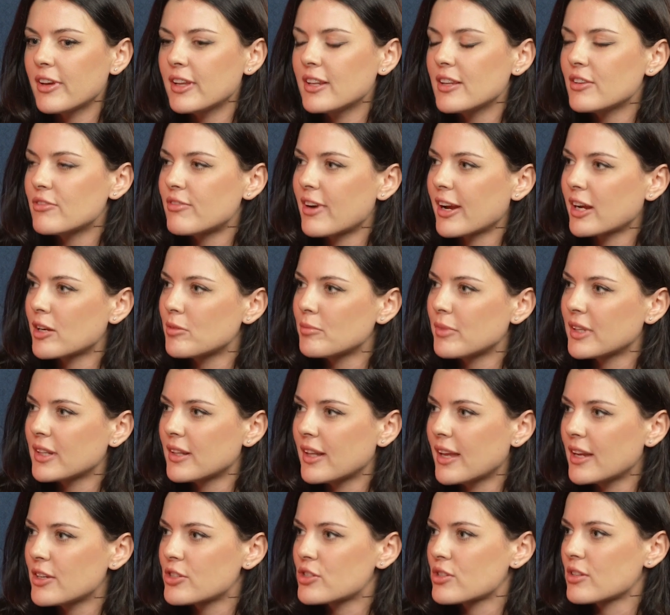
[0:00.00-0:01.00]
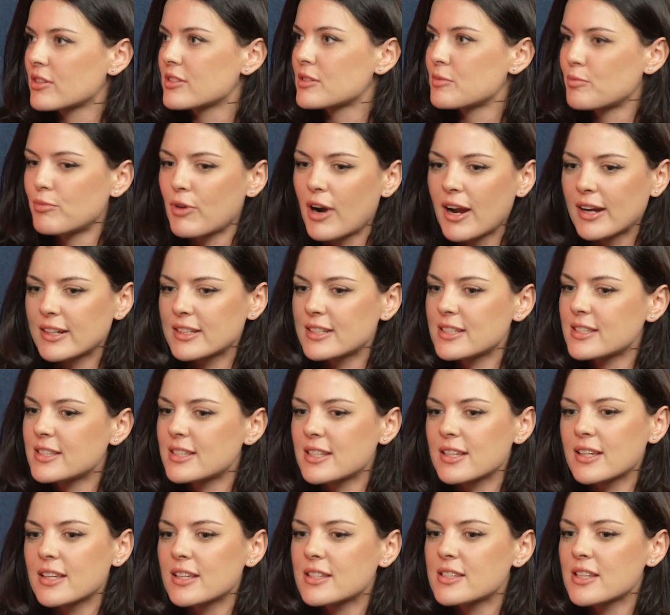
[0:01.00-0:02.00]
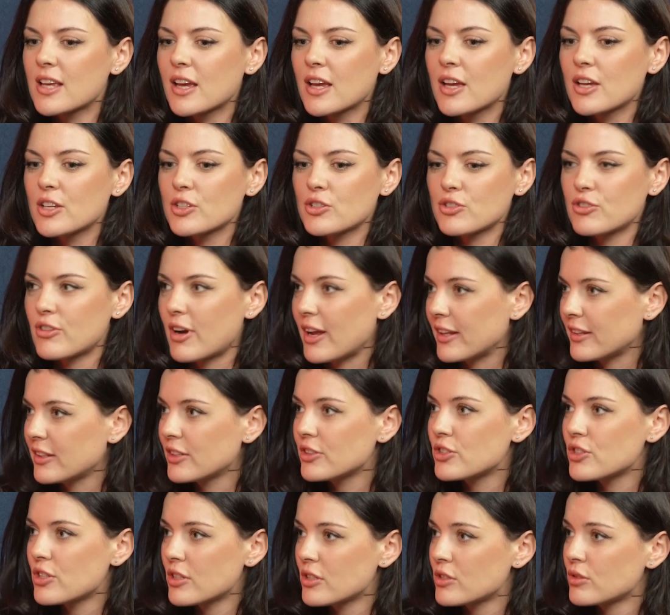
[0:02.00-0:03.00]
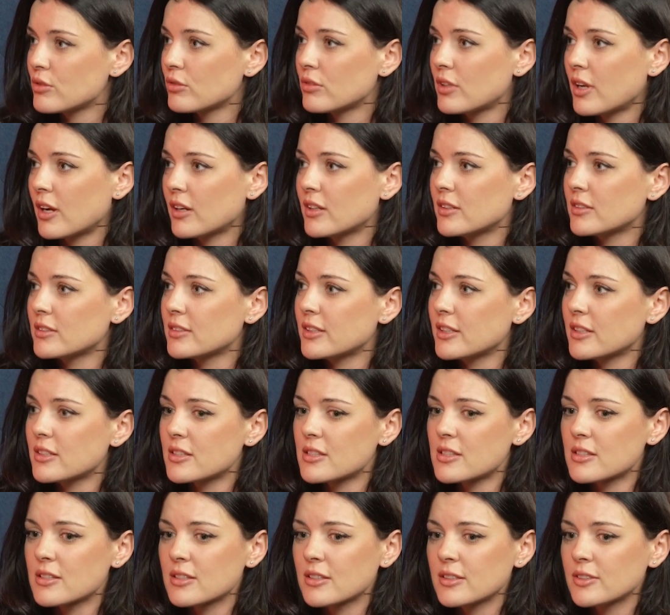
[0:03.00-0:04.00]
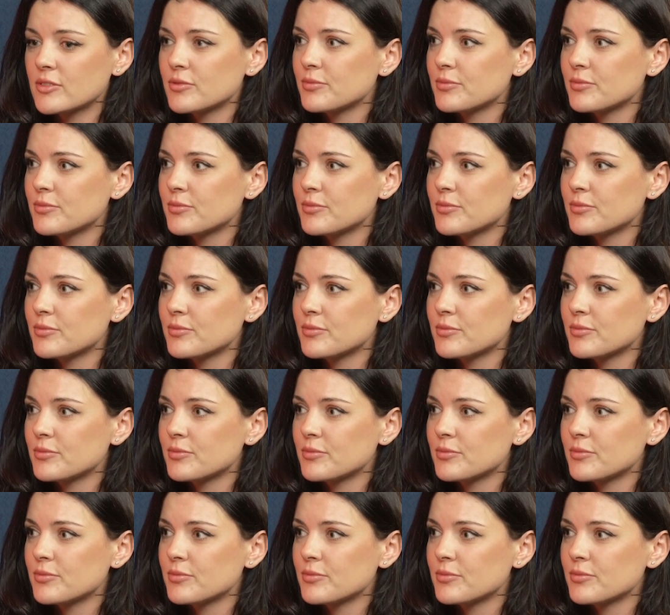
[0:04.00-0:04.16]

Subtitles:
any recommendations, practices, strategies to tackle this?